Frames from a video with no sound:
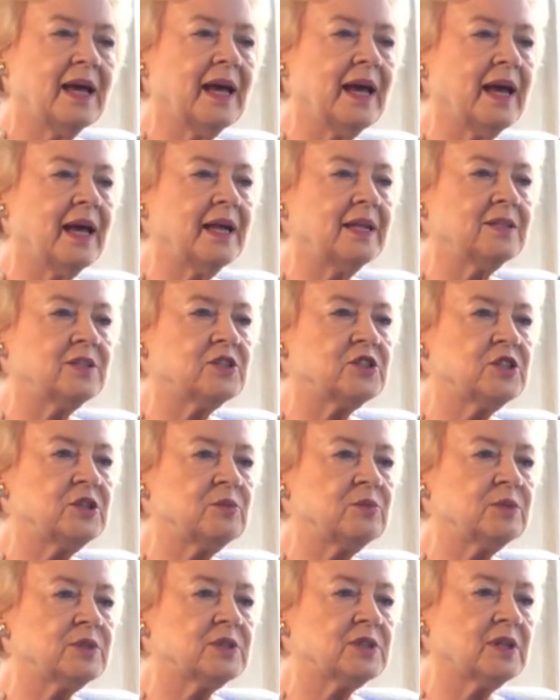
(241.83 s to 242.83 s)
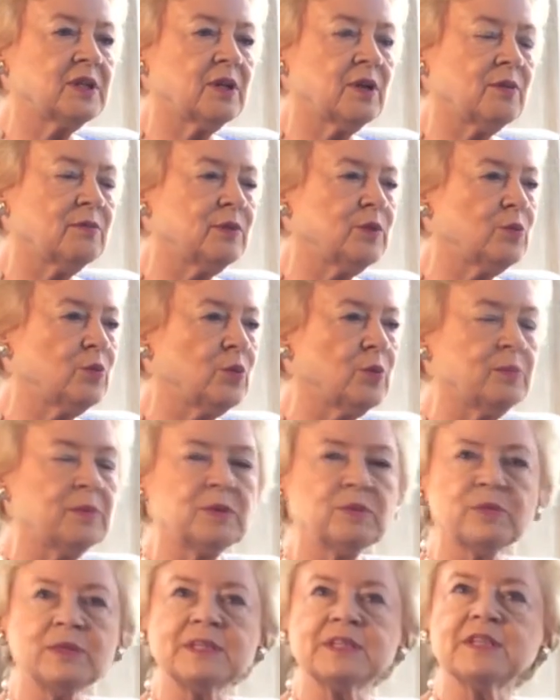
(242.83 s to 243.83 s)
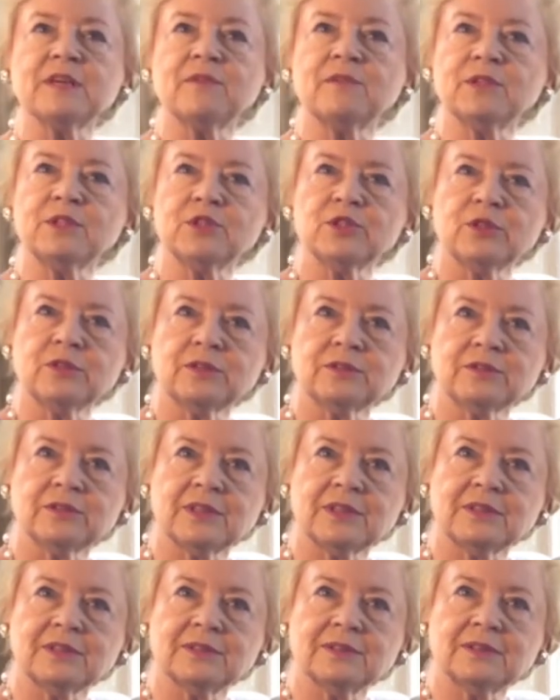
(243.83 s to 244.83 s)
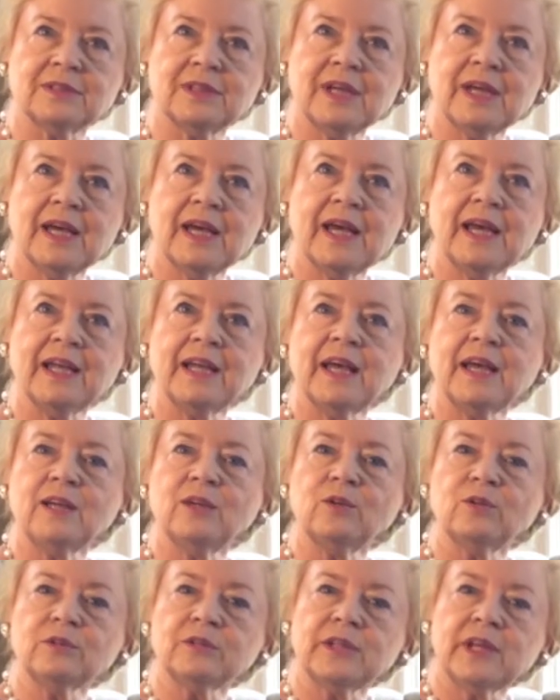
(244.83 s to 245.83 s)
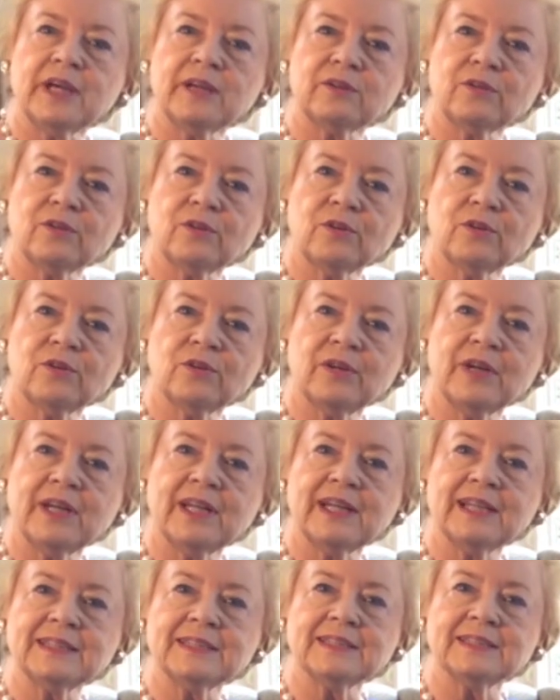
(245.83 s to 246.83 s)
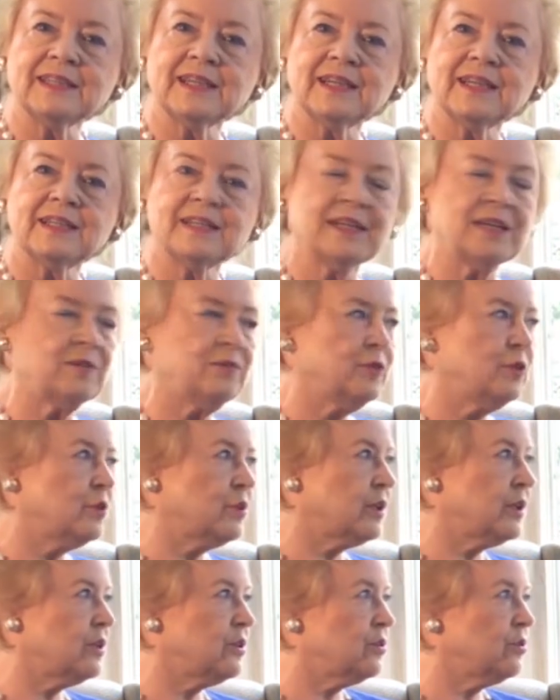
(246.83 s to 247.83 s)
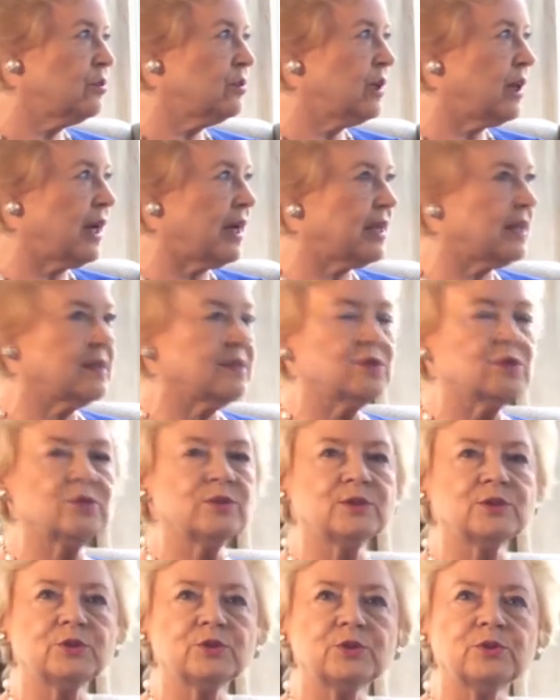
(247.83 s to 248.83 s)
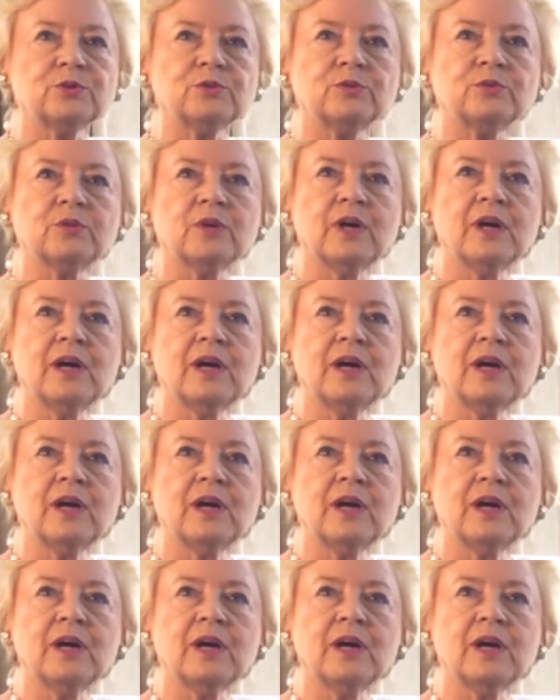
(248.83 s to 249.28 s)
And she was a lovely woman with 7 children. And I looked at her and I said, if you can do it, I can do it too.